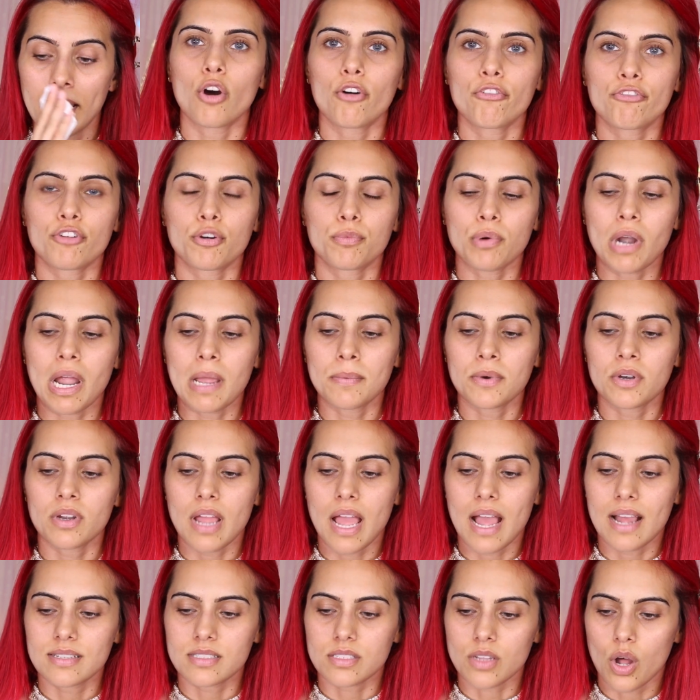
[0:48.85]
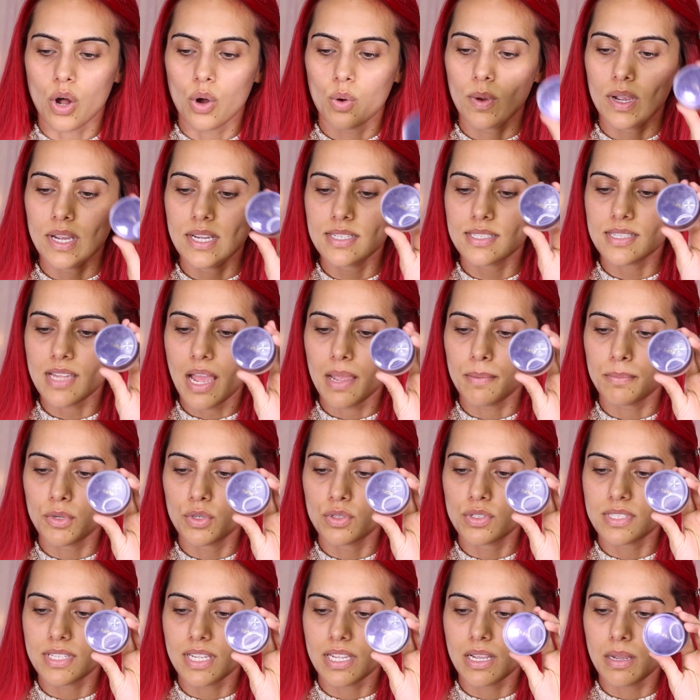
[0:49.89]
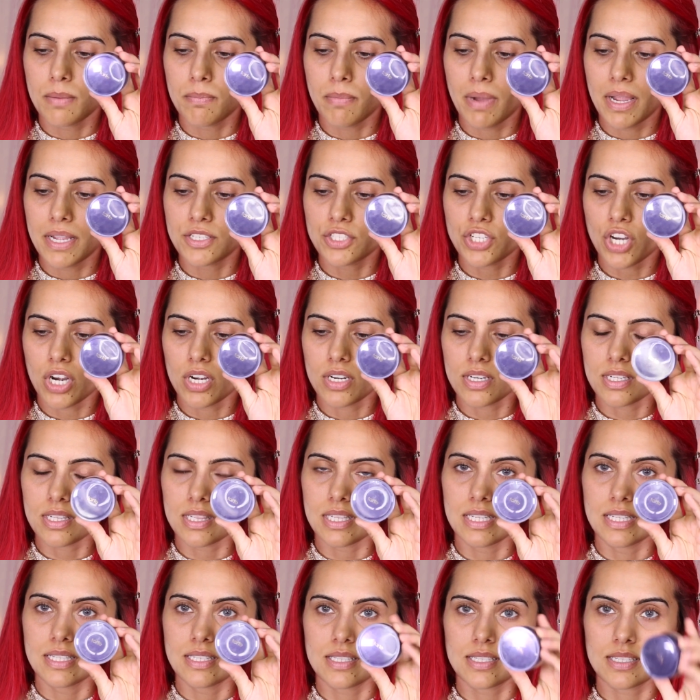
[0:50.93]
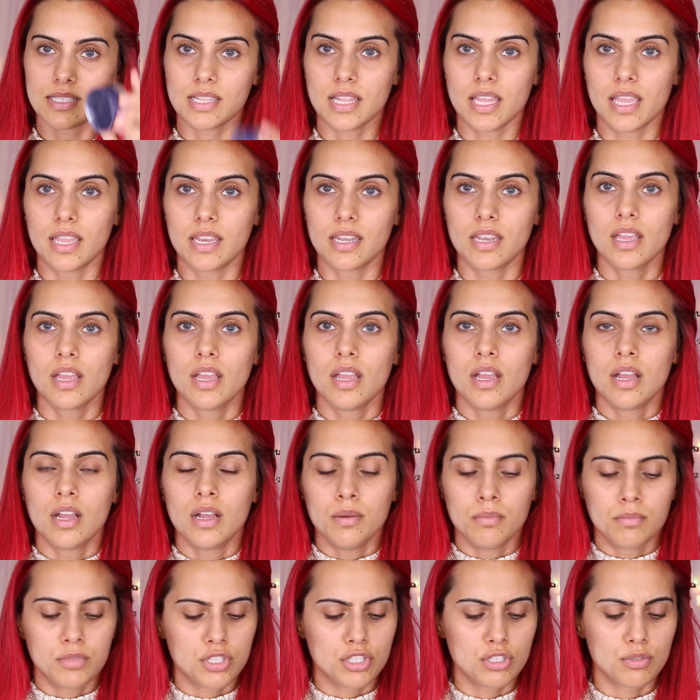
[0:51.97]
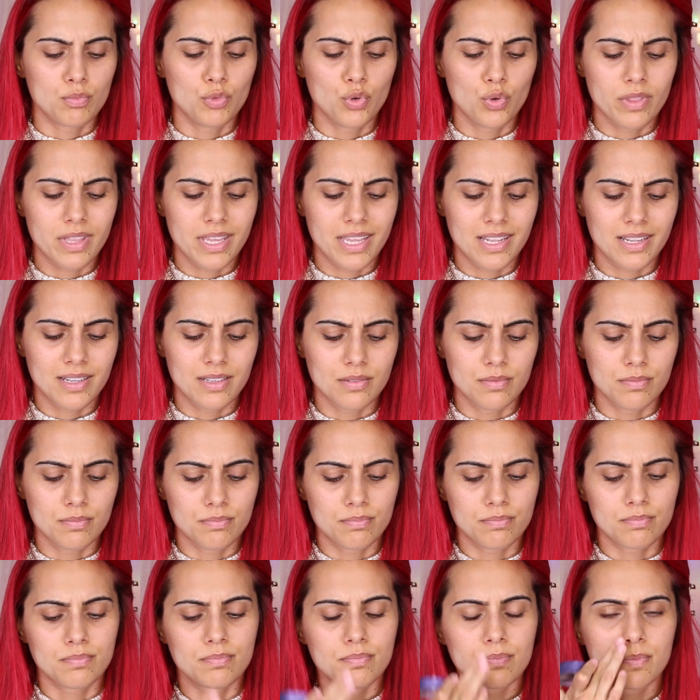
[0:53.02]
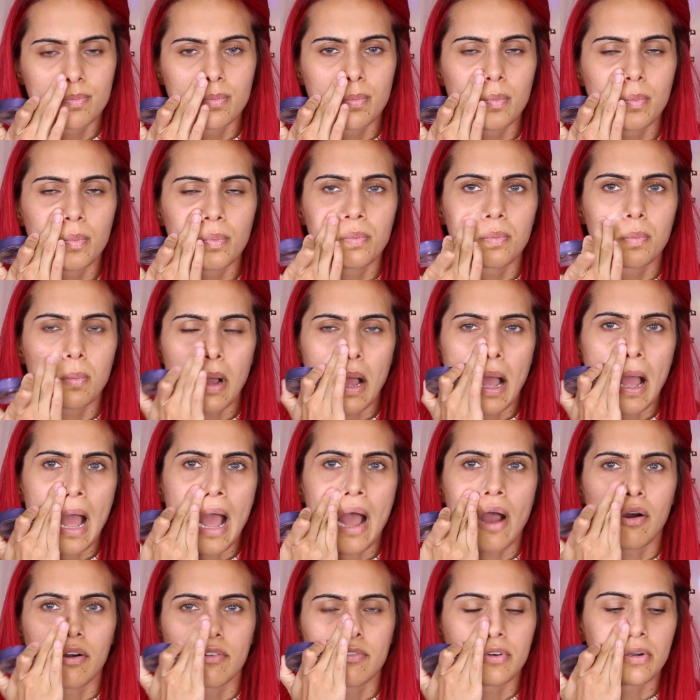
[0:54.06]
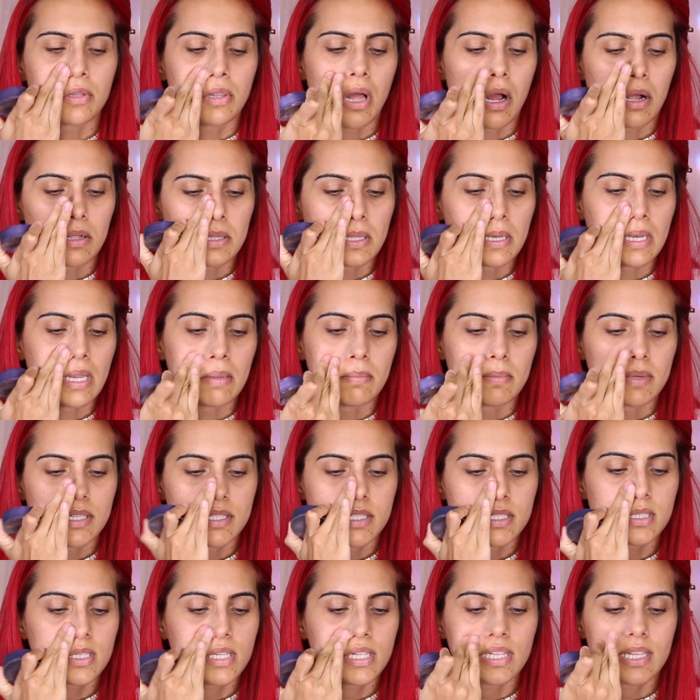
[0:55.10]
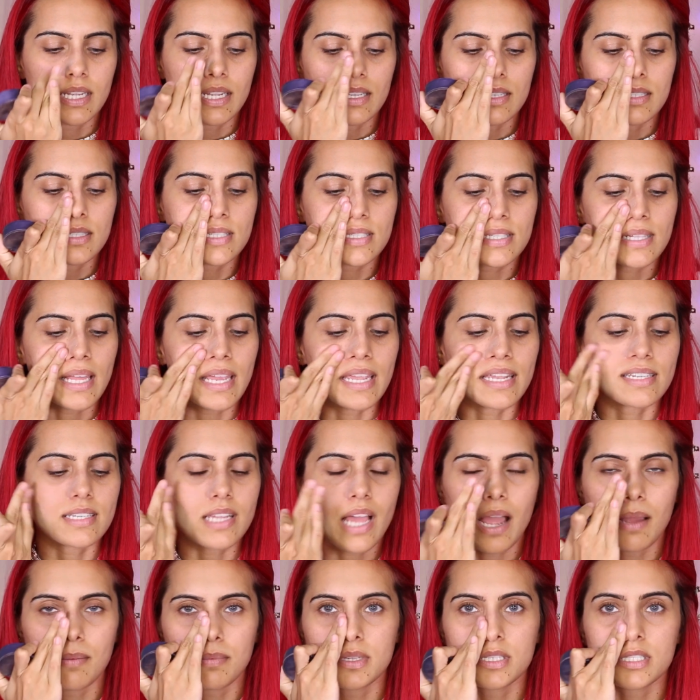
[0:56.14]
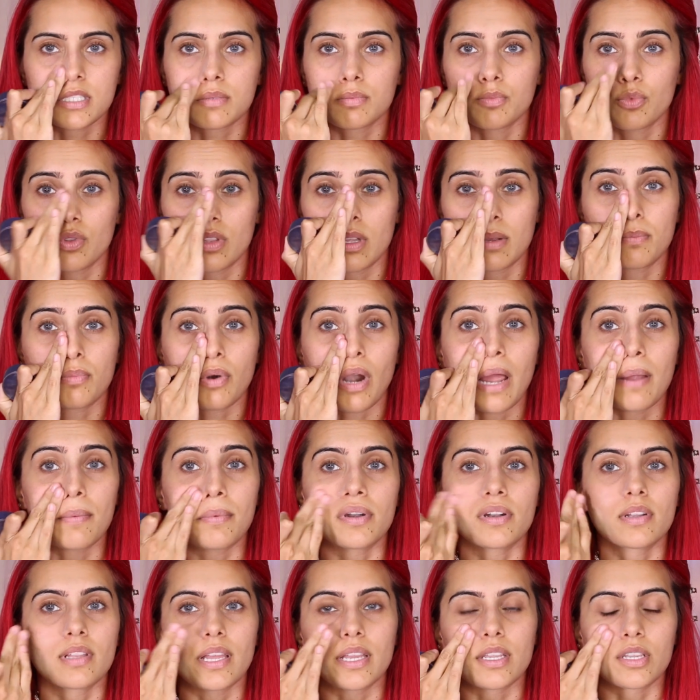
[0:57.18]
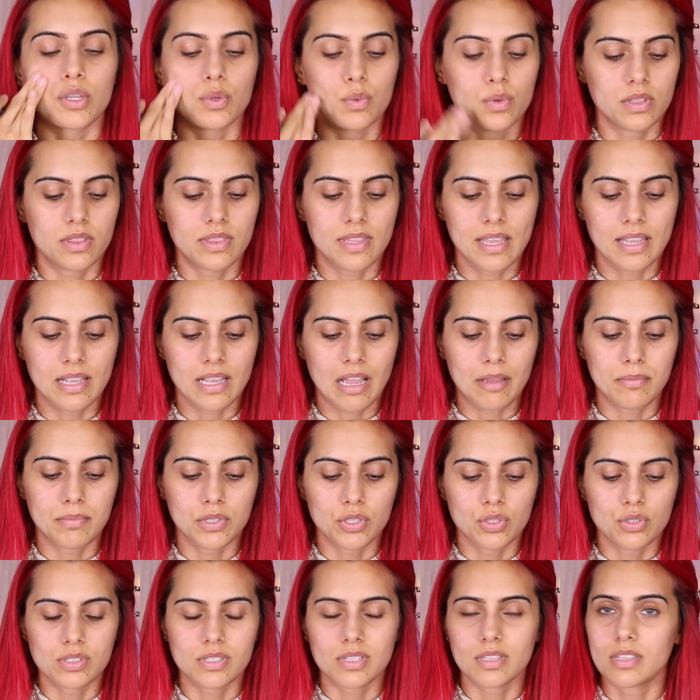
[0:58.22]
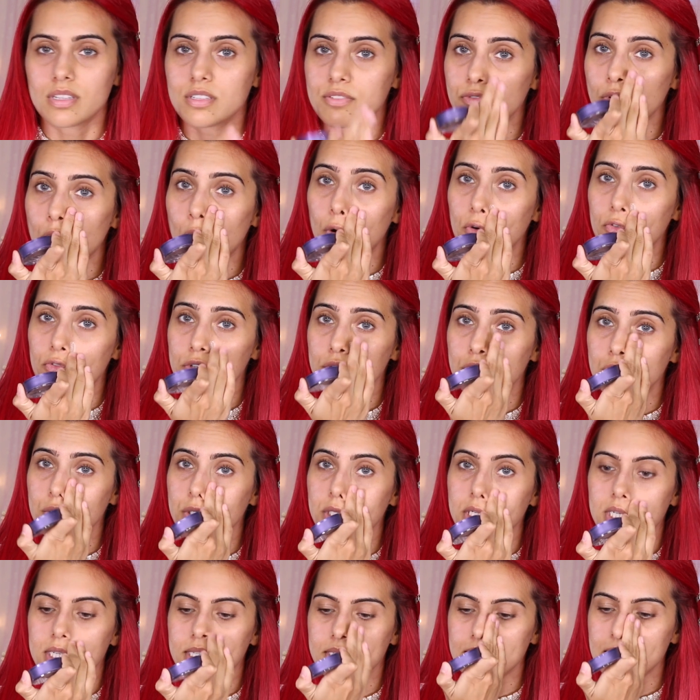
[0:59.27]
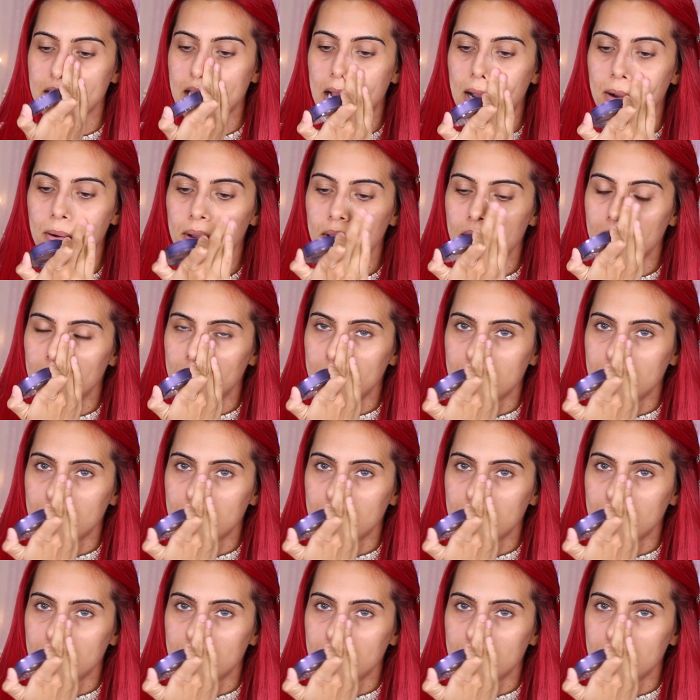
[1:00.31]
Well, for primer, as always, I'm using my Tarte Clean Slate Smoothing, however long the name is. Clean Slate Timeless Smoothing Primer. Like, you would think I've been using this for over 2 years now.